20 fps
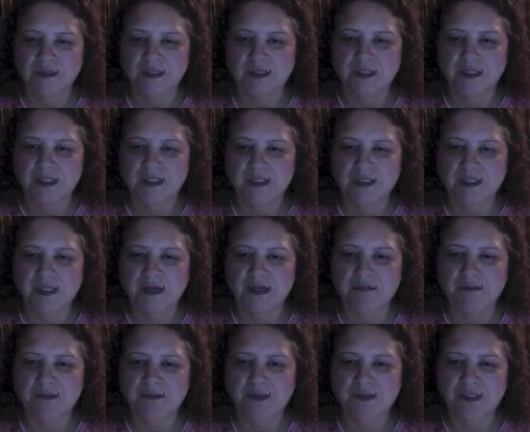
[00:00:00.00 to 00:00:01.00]
And
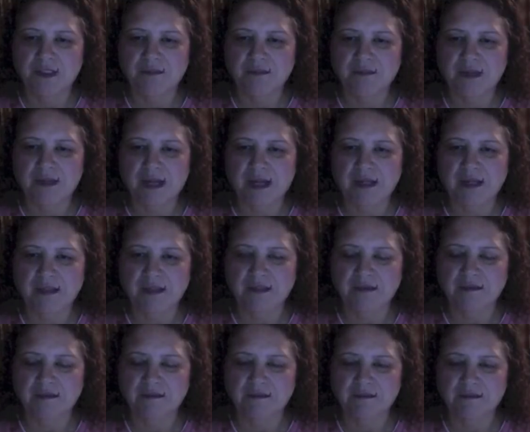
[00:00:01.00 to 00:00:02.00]
now bring it
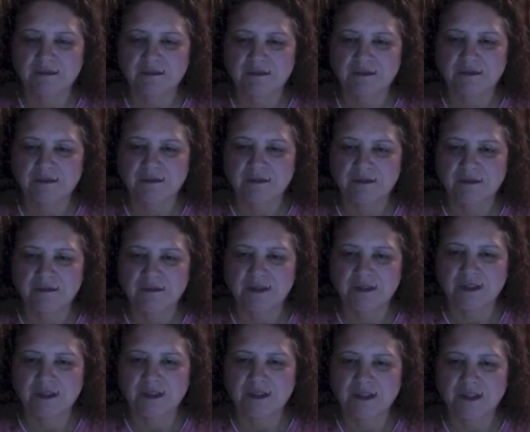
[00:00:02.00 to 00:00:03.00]
back.
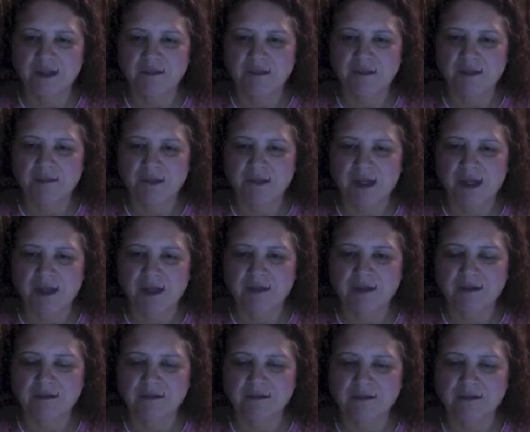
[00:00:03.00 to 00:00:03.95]
Feel it coming back.